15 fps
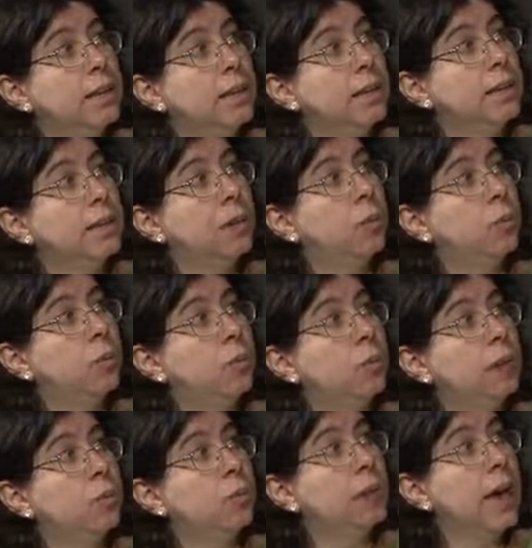So
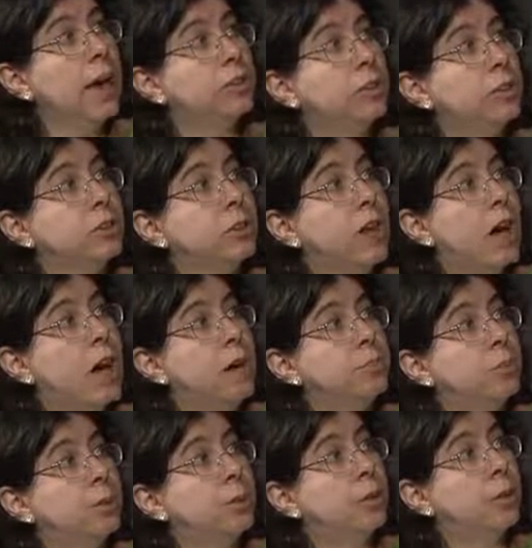what do we have on top?
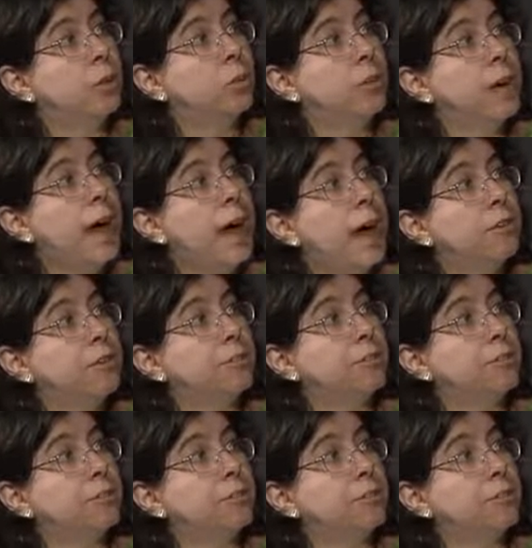We have